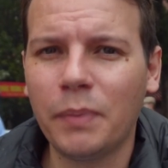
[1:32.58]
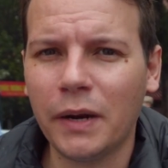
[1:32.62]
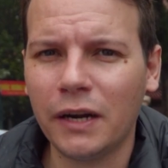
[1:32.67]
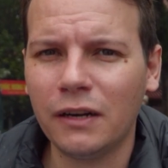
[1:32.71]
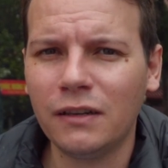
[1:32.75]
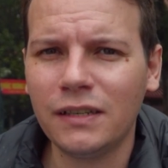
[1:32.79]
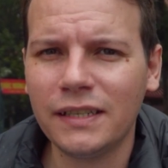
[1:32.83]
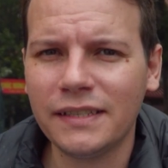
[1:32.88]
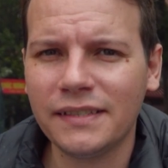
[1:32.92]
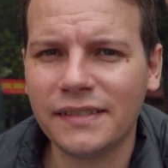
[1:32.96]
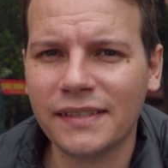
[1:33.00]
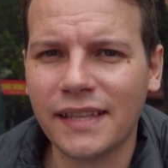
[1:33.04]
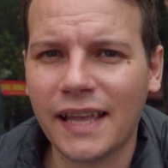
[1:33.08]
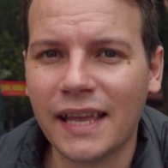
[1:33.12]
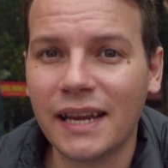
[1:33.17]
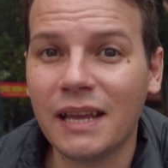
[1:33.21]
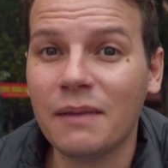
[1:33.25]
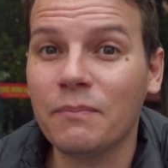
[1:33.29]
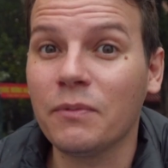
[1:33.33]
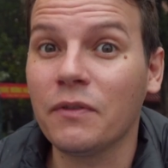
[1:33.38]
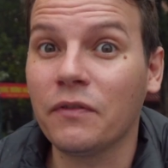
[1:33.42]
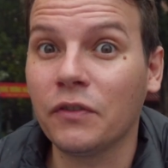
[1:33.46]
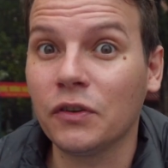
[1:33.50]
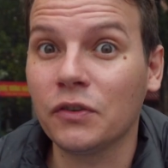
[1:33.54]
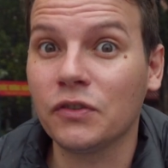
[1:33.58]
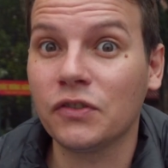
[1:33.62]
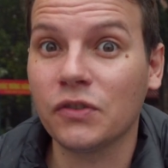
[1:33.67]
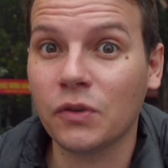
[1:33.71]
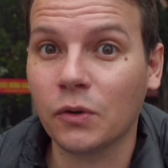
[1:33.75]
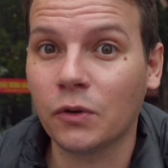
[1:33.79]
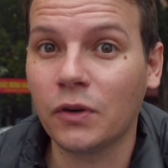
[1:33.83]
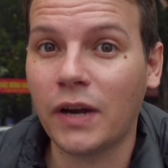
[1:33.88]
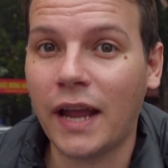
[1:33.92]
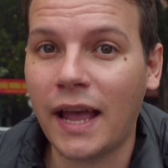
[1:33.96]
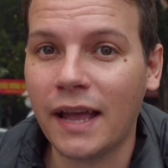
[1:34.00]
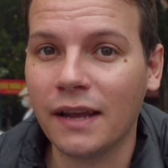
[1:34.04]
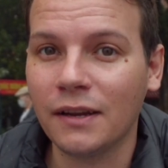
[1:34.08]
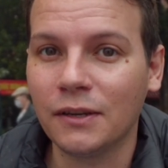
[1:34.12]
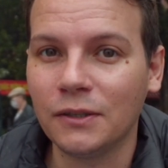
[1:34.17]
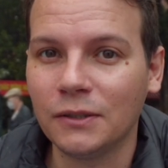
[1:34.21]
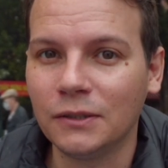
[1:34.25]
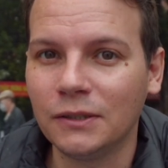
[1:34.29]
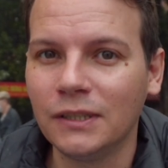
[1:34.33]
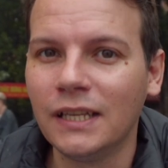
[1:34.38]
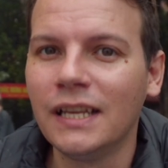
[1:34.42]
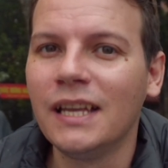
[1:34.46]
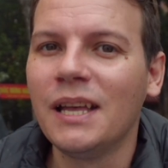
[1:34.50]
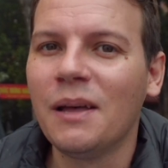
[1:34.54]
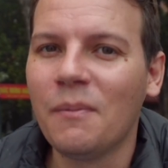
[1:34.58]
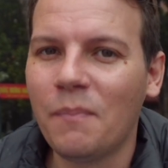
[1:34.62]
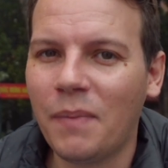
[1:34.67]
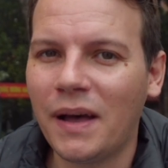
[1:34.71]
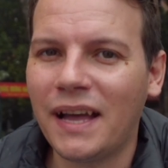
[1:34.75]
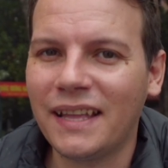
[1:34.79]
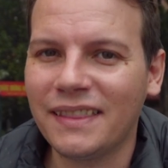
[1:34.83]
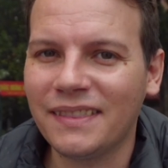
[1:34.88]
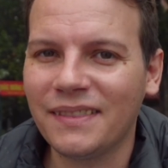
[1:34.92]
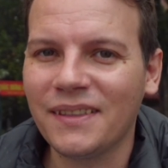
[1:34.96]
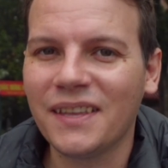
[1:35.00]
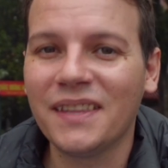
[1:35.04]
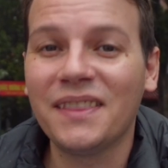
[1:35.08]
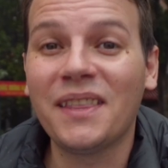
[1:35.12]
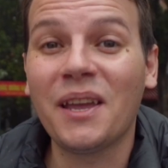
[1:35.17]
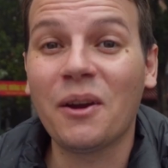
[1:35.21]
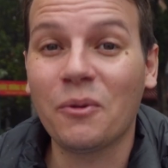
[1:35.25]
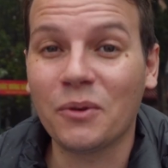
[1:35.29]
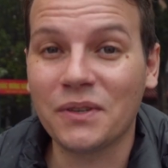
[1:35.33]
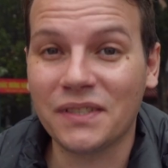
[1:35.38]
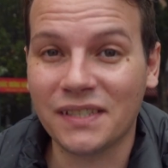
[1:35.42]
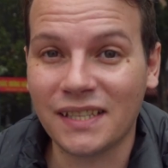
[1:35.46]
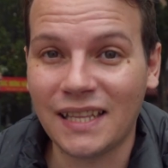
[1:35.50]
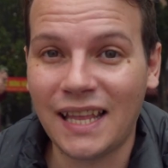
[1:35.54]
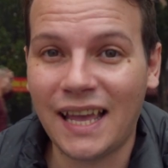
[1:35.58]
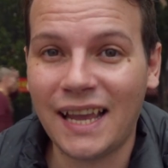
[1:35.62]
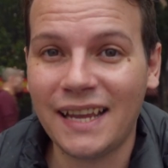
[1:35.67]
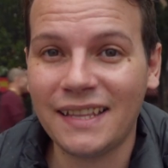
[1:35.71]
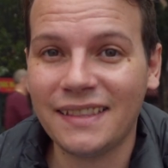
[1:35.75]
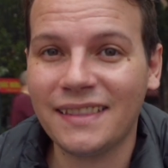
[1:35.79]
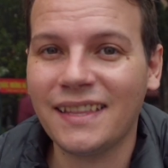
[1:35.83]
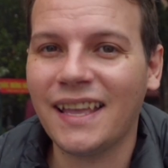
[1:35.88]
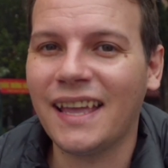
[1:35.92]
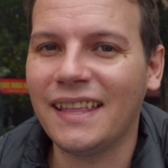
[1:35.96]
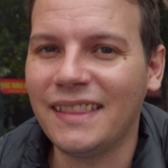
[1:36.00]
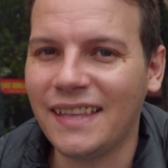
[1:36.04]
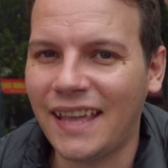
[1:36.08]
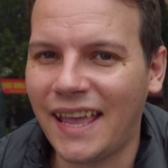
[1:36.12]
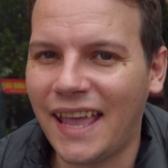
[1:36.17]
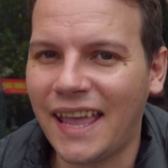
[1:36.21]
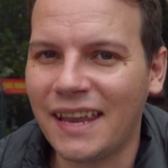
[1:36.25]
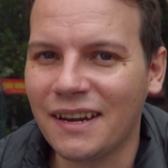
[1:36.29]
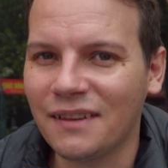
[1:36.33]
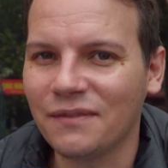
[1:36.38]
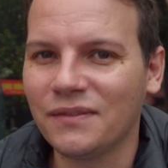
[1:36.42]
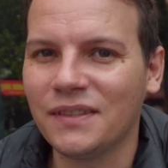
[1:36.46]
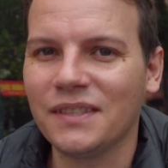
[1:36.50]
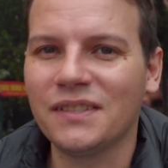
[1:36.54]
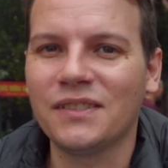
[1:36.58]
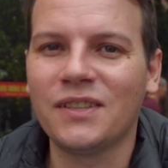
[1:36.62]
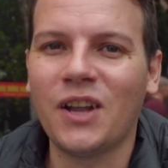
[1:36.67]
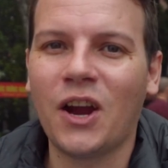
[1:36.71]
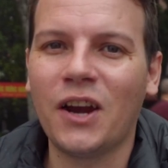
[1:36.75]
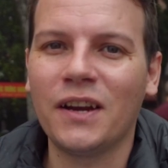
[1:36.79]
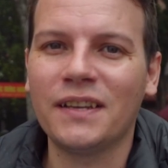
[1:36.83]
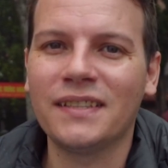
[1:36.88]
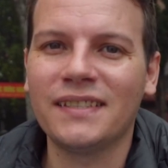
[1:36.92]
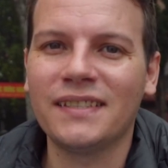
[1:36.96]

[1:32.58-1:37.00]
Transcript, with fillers: barely stand up with her sore ankle, but there was light at the end of this dark